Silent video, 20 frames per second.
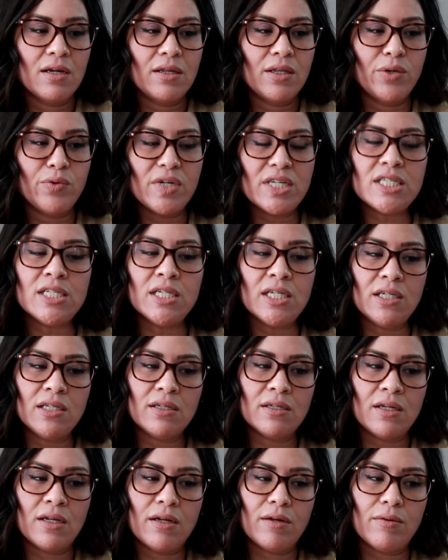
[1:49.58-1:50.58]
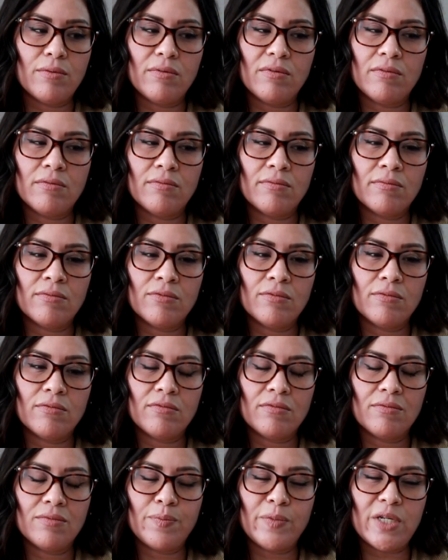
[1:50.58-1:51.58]
the
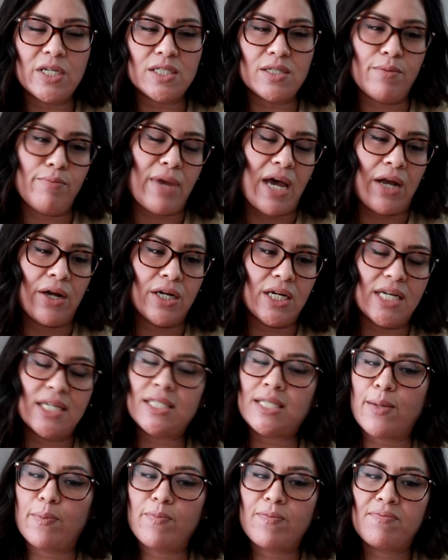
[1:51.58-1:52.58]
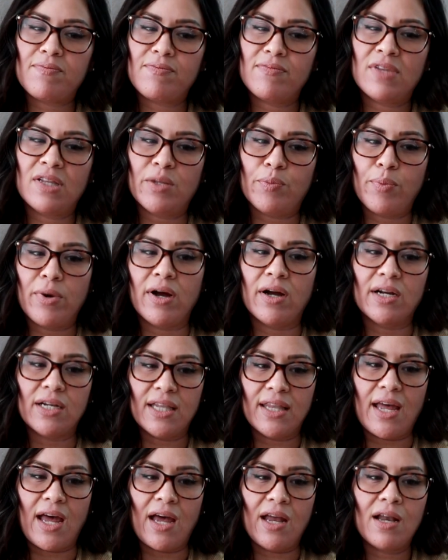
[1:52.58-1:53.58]
reasoning doesn't matter except the part
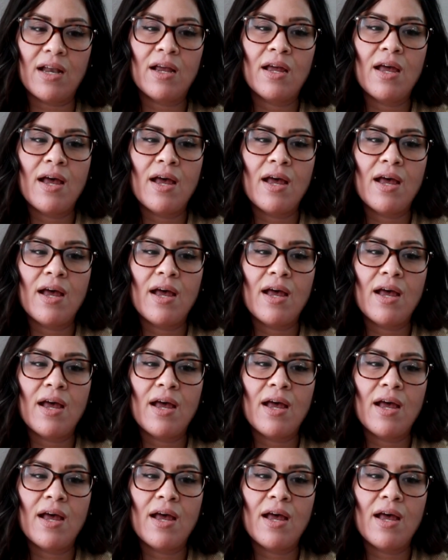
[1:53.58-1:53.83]
that